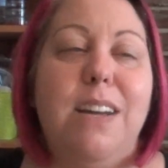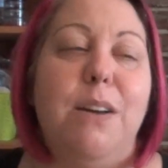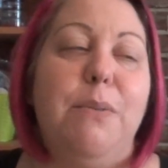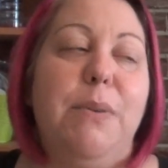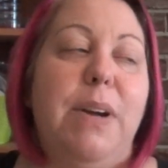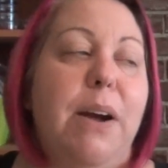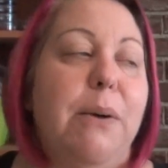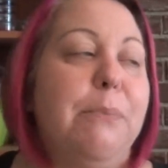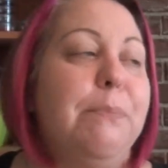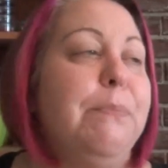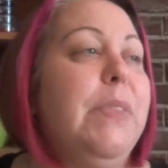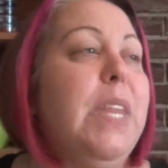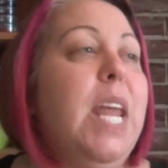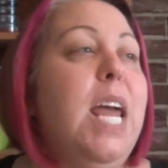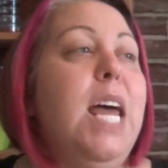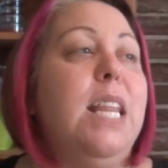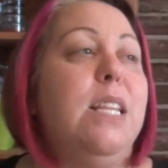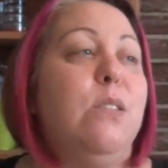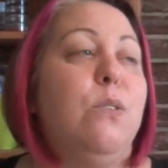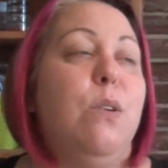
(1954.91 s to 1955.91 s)
There we go.
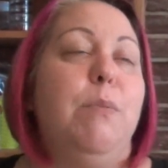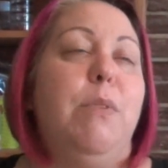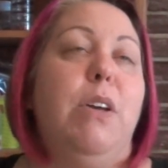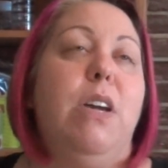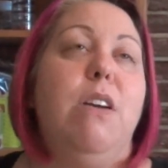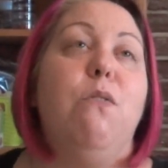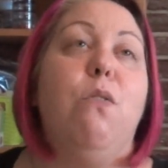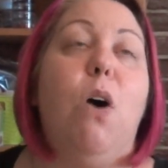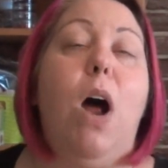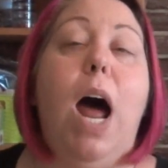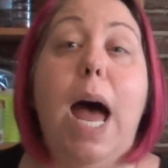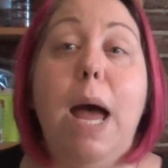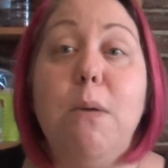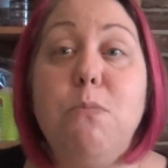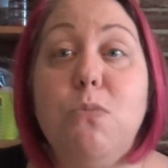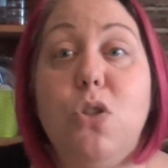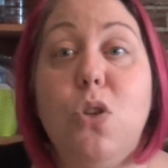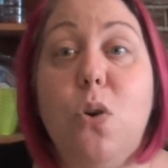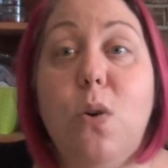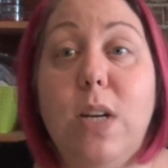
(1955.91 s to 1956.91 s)
That's what I'm looking for.
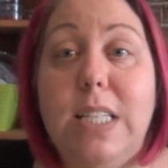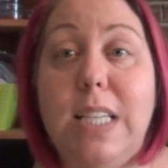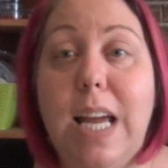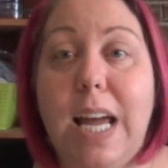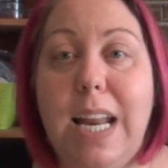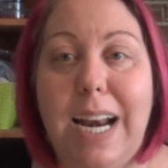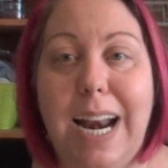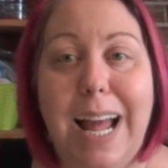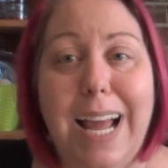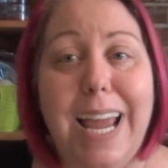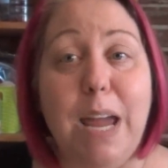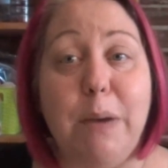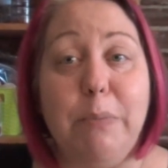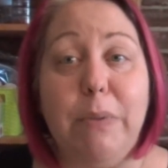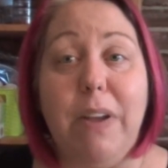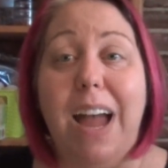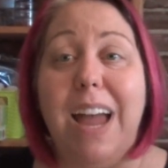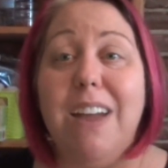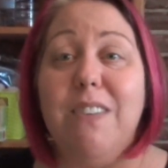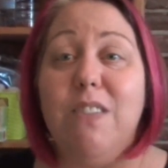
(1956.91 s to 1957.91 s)
I'm so excited. I can't
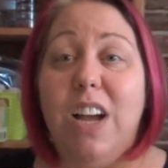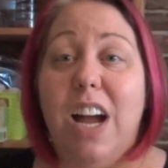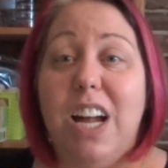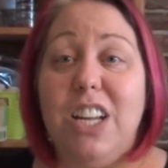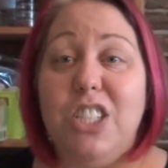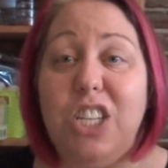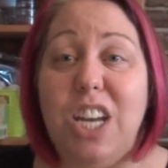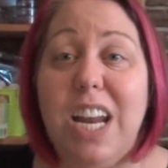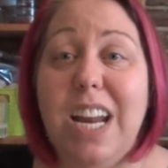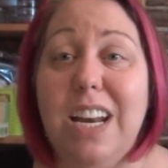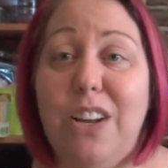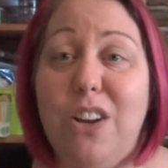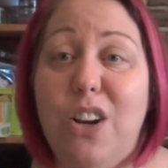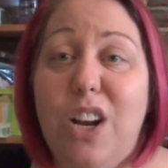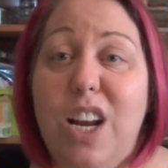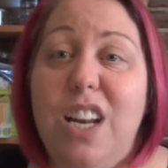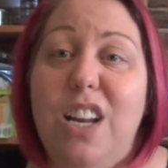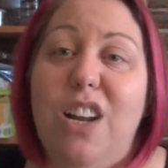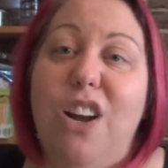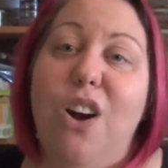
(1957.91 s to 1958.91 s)
believe I even got Shannon
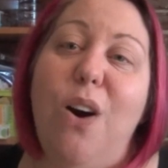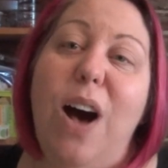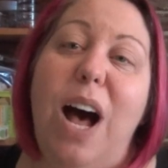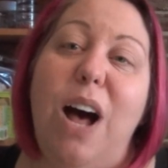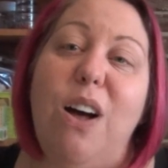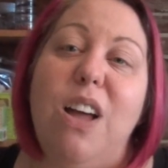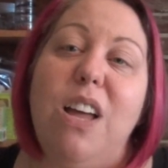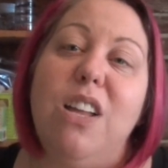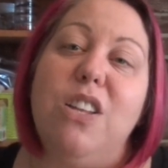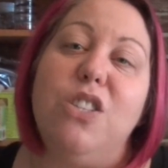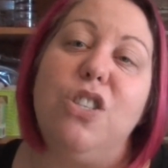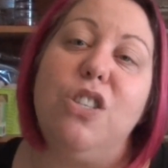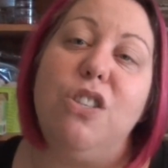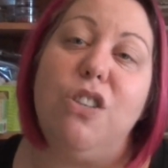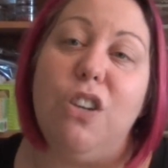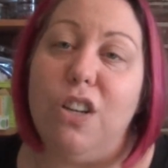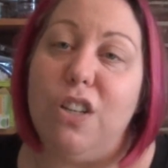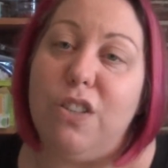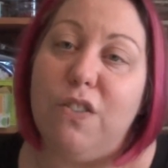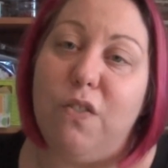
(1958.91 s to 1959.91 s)
Green to go out and
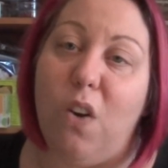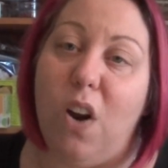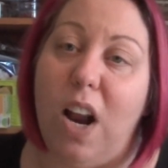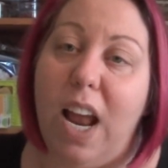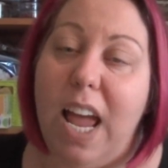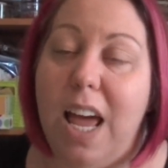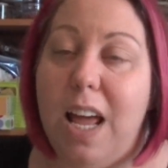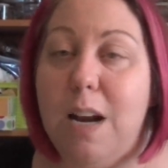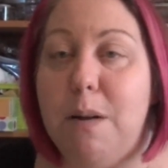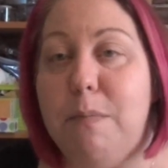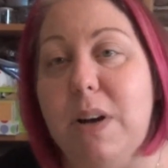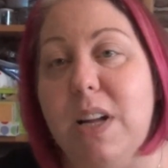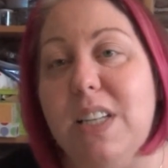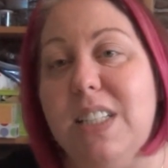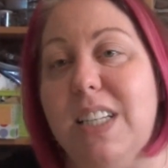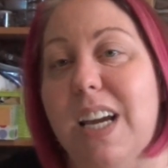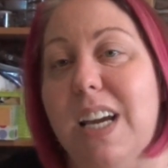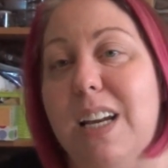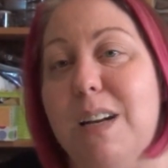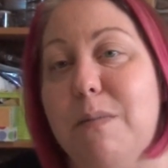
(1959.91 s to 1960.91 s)
search for a Hannah
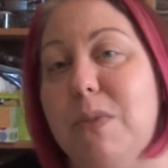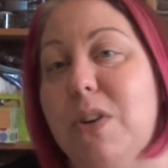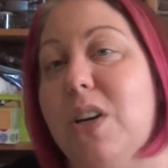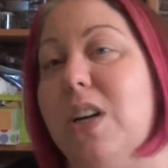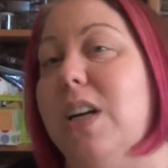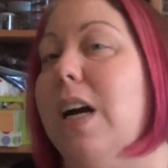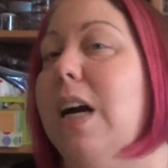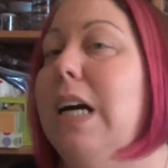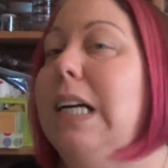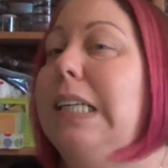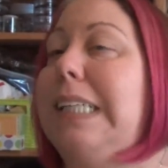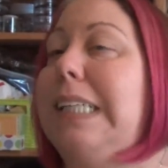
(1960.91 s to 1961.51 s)
Montana book.